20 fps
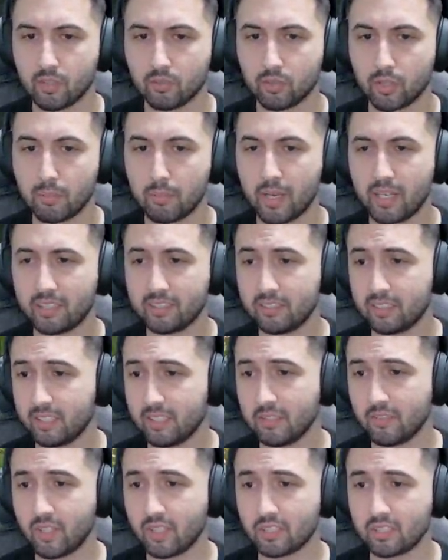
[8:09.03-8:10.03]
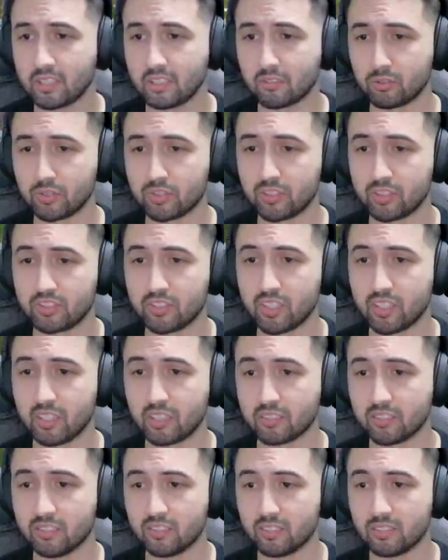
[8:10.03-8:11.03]
We might even increase the
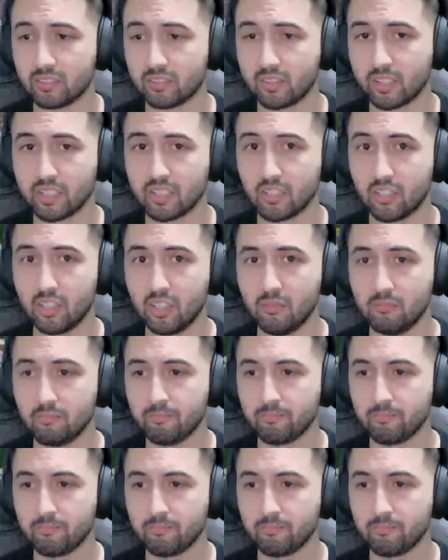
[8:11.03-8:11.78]
settings later.